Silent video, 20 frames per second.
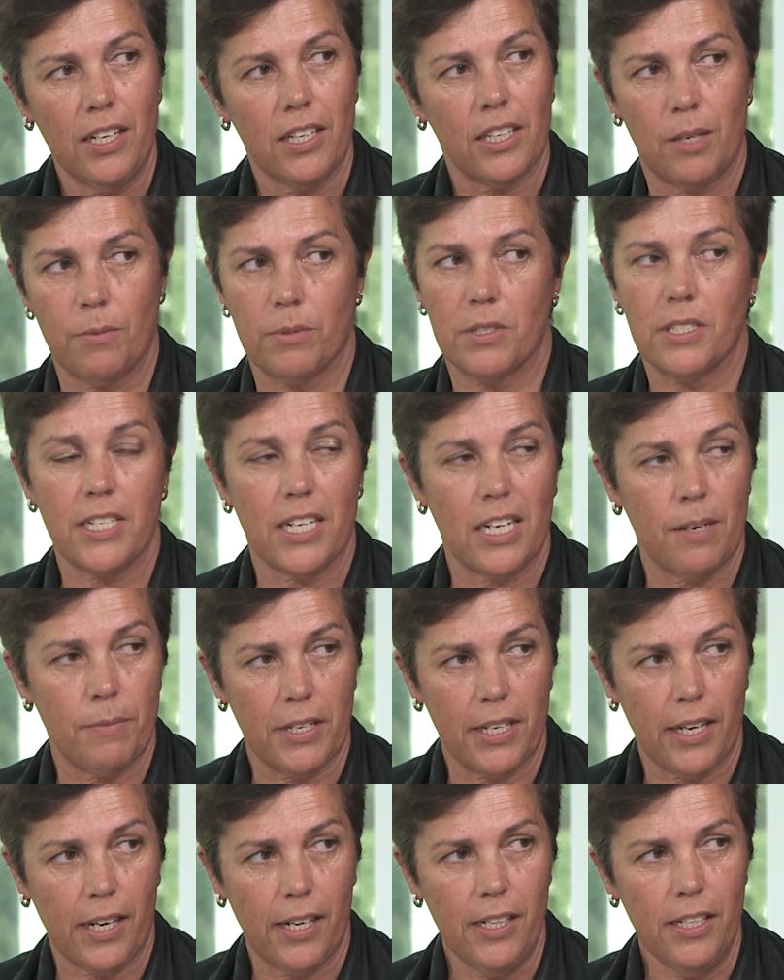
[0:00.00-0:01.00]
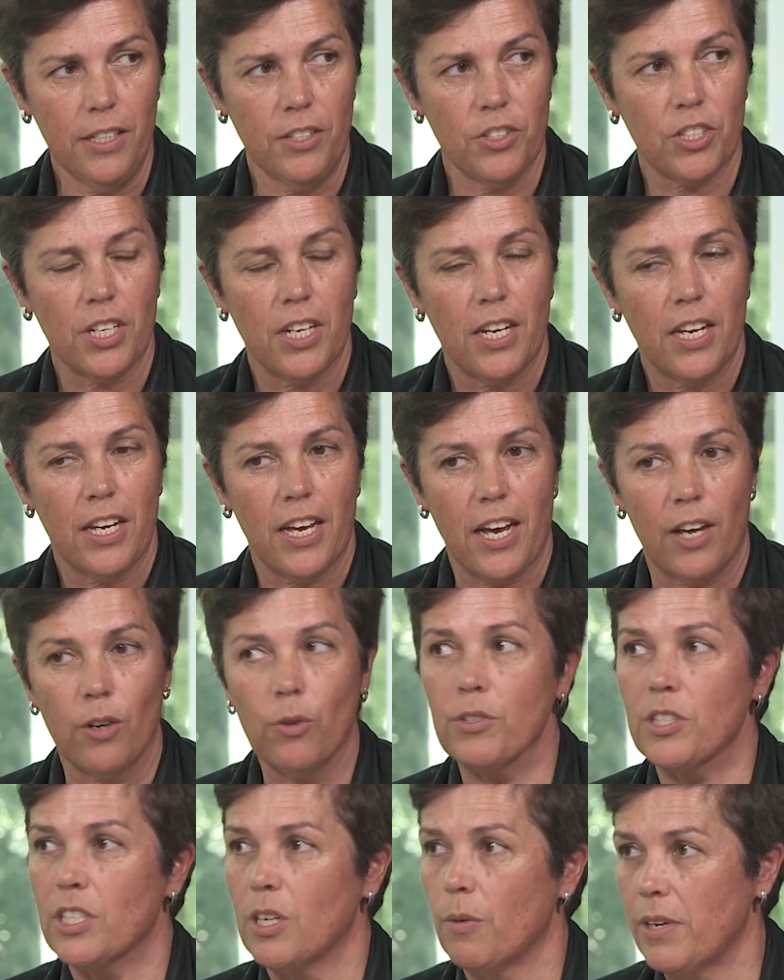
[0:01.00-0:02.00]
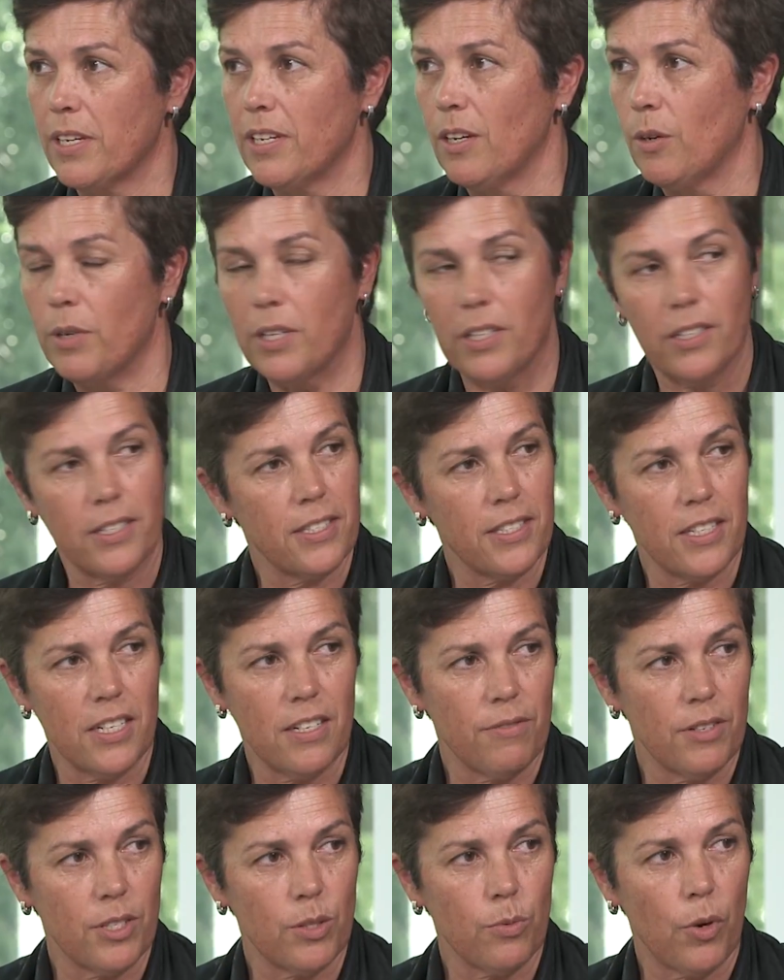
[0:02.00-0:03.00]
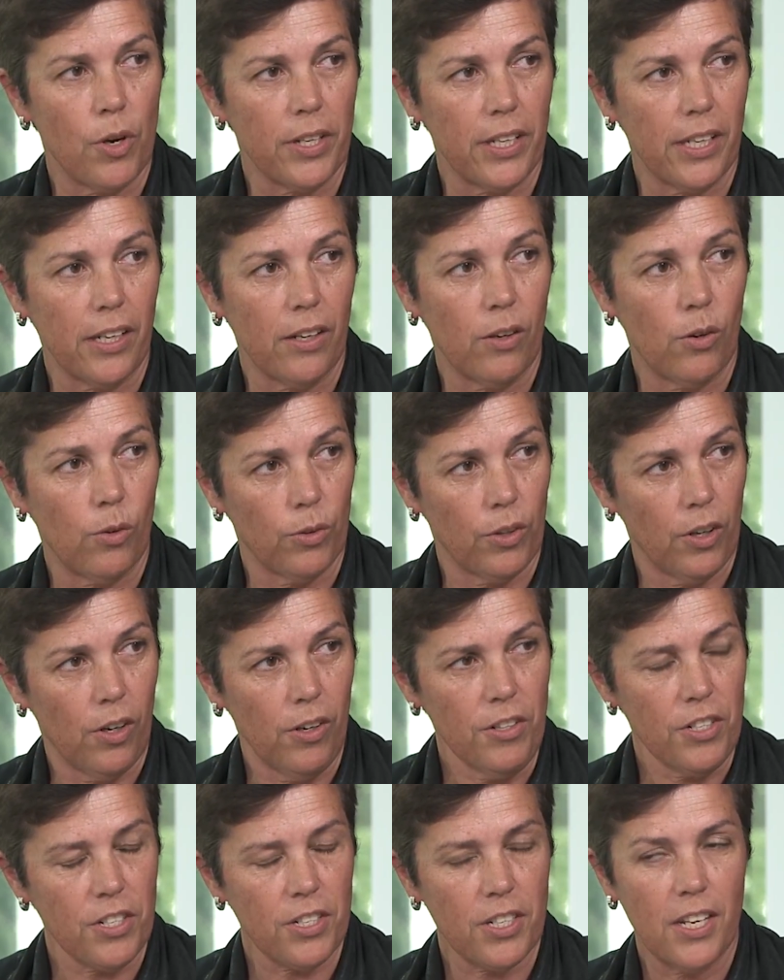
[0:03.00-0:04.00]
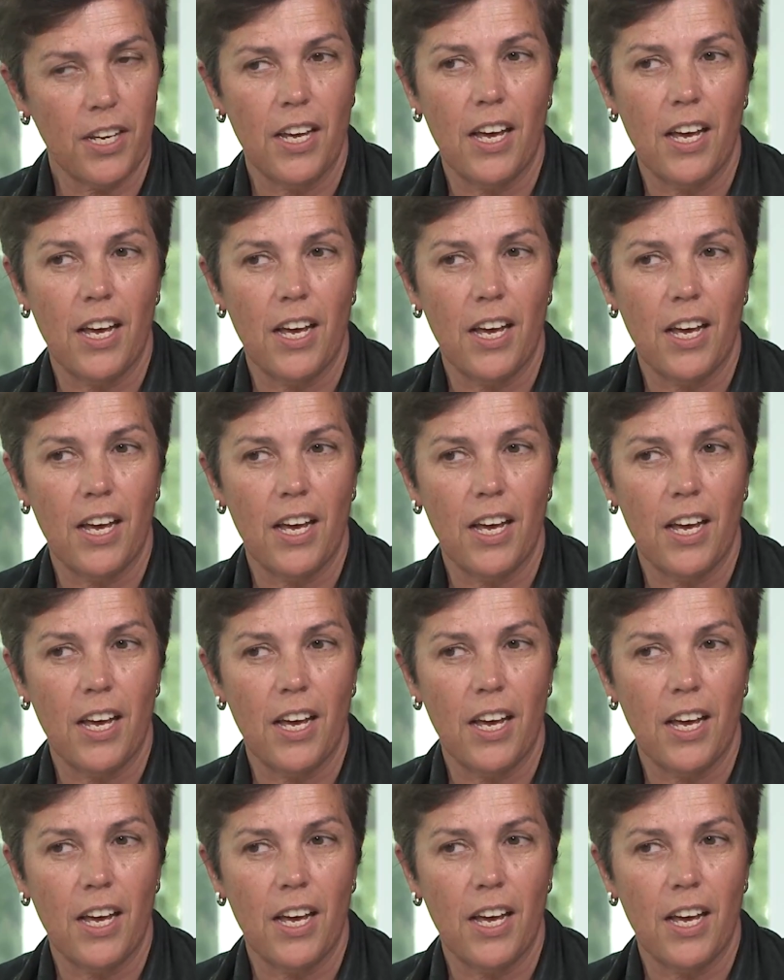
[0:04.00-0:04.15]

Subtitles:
It keeps the team engaged, and also we can quickly see if it's working or not.